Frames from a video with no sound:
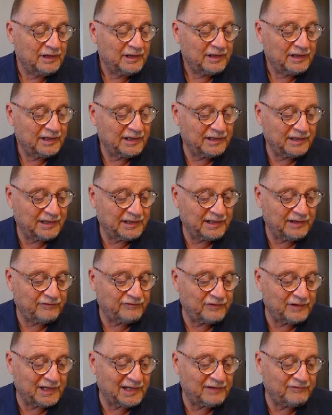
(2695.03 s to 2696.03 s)
He
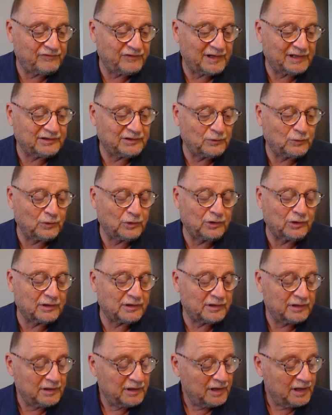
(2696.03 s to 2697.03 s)
fled the
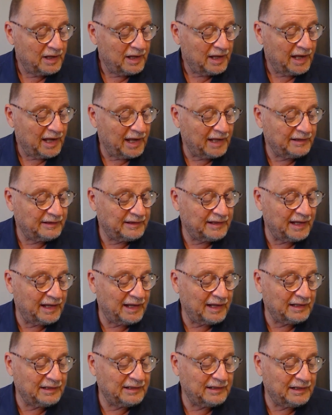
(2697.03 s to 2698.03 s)
war, and
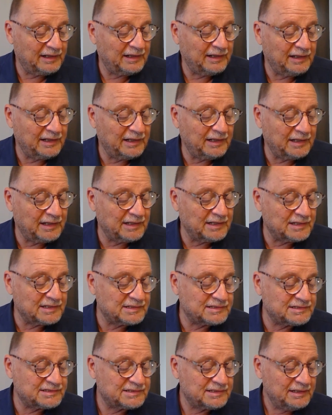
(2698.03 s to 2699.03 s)
then he
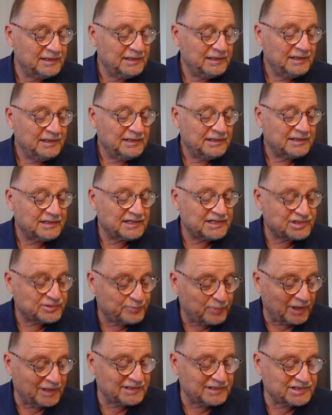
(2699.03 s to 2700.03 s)
is
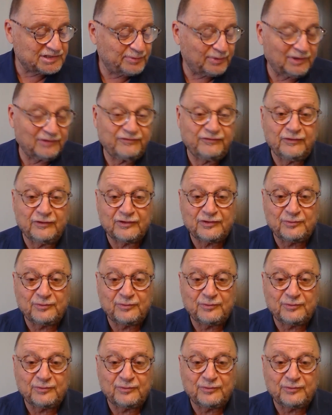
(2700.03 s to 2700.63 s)
responsible for